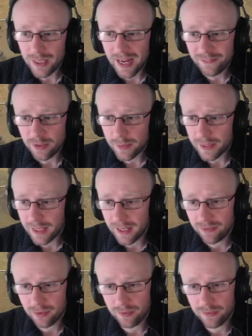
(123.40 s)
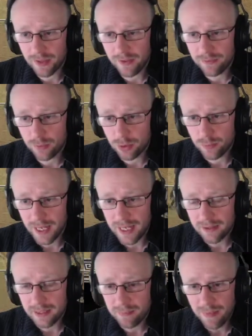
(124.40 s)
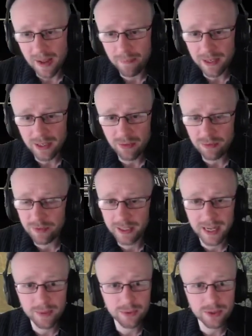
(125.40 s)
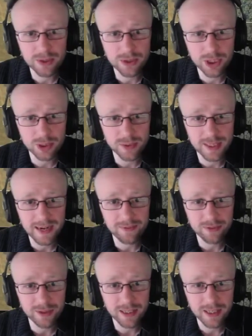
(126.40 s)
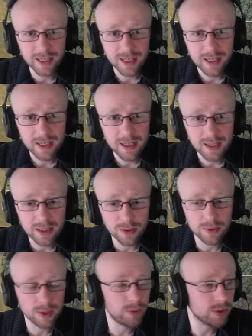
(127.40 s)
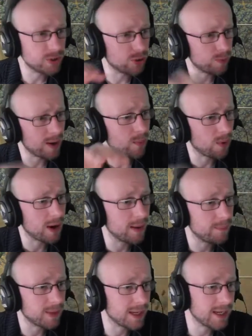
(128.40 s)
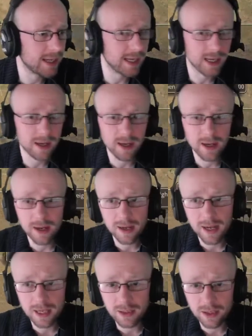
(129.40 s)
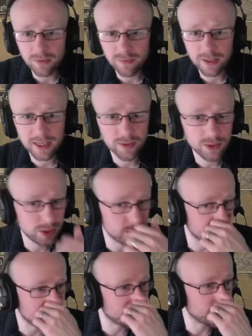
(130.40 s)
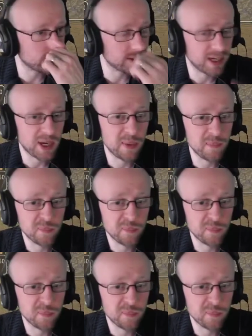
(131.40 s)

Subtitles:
have to be careful. If I was playing this map, I don't think I would choose cavalry. So we'll just talk about what I'm playing here. I don't think I would choose cavalry on here